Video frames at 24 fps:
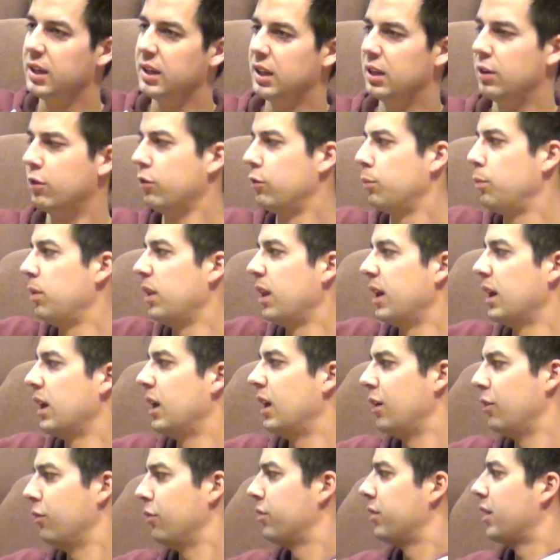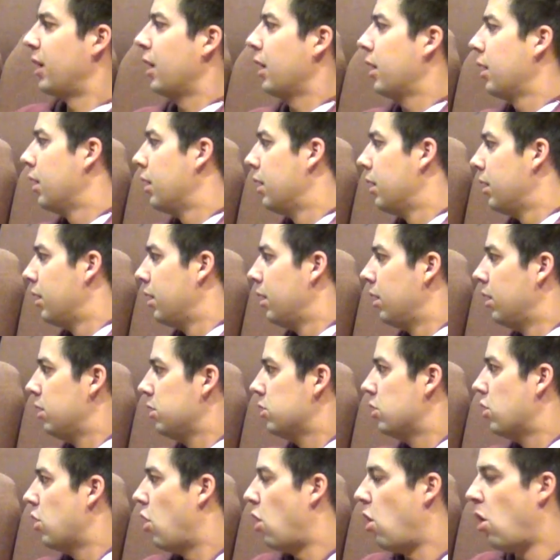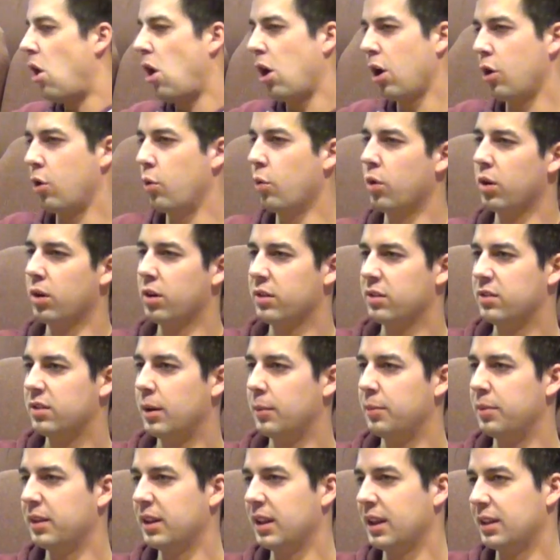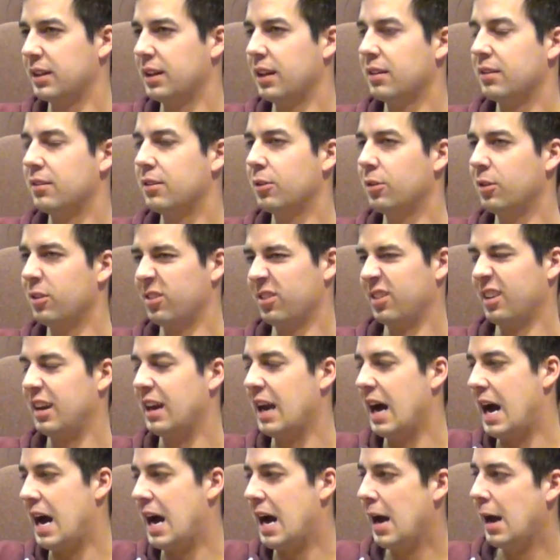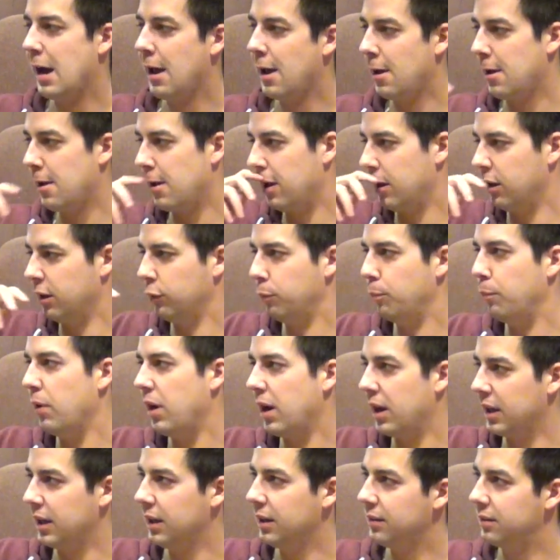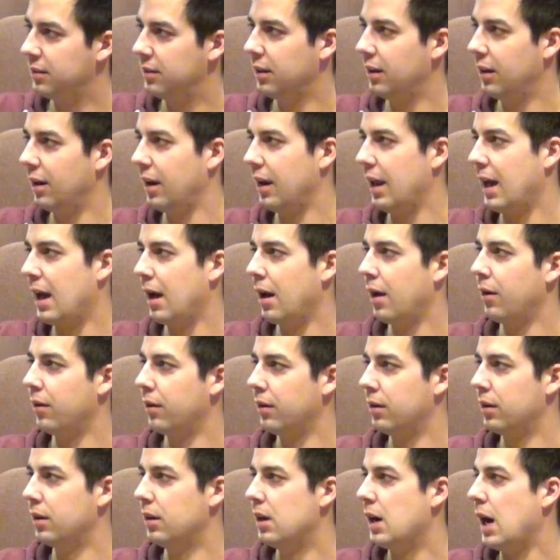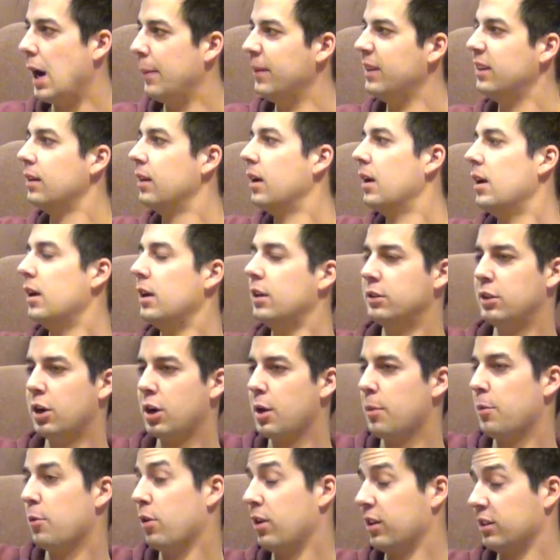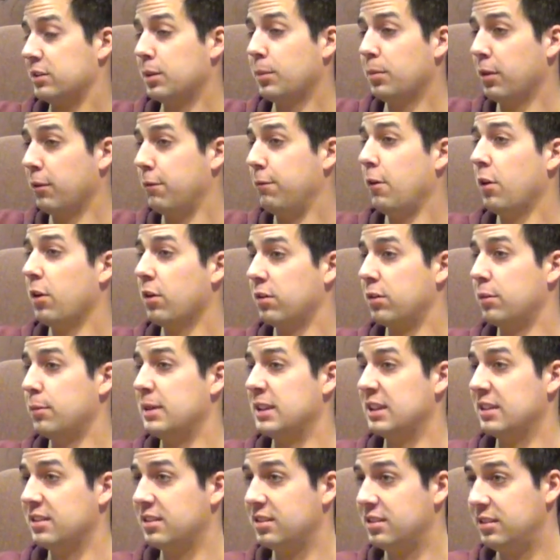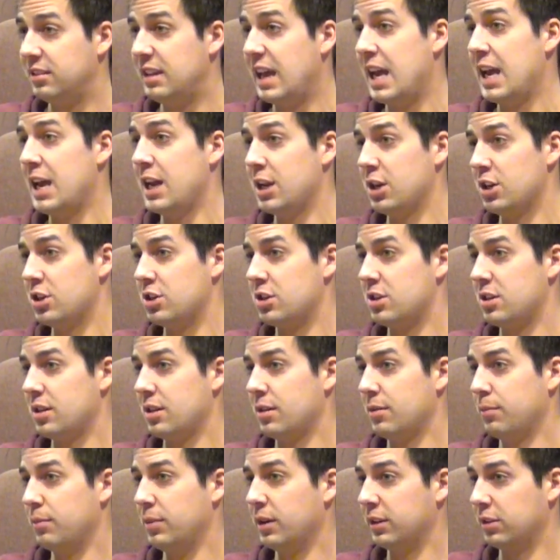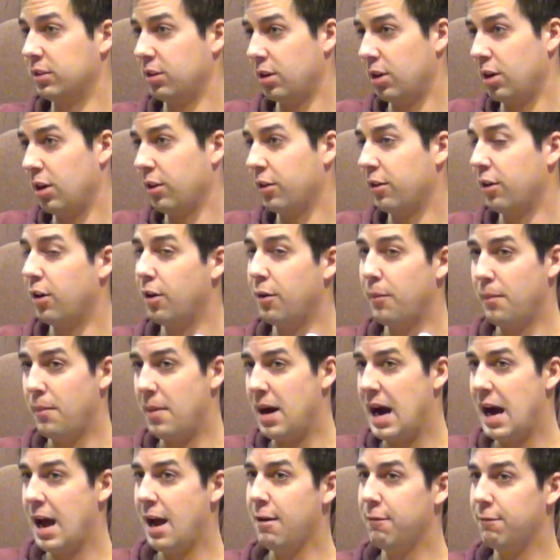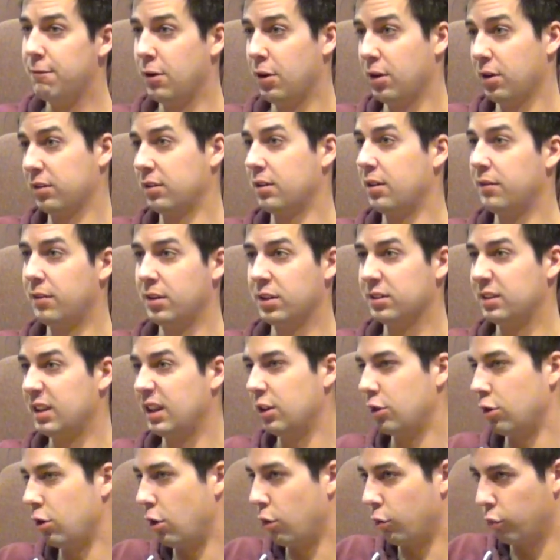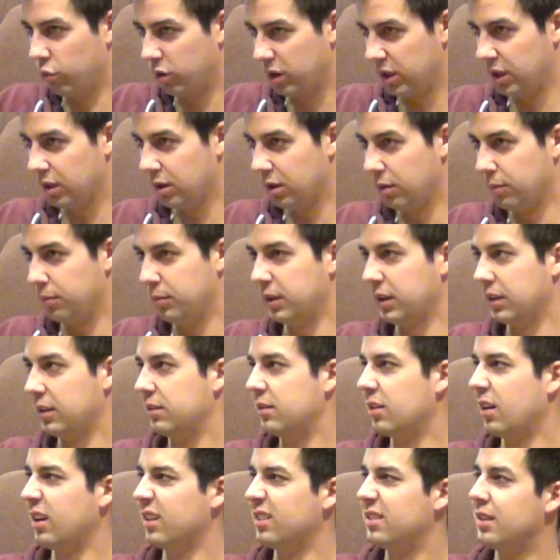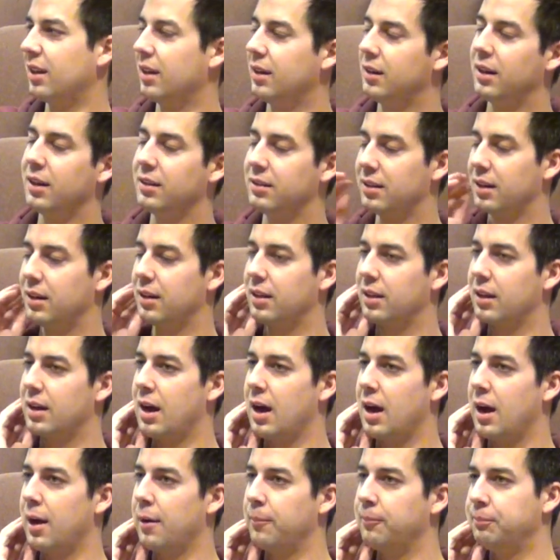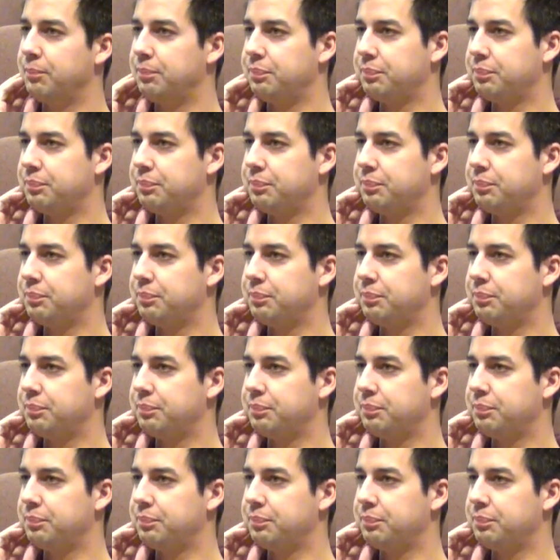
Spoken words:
and then it was and it was like awkward or something like that. So there's a guy and his buddy sitting down. I mean, don't get me wrong, some of the photos have been staged, but they're all my photos that have and they're all real. But so I said to the guy,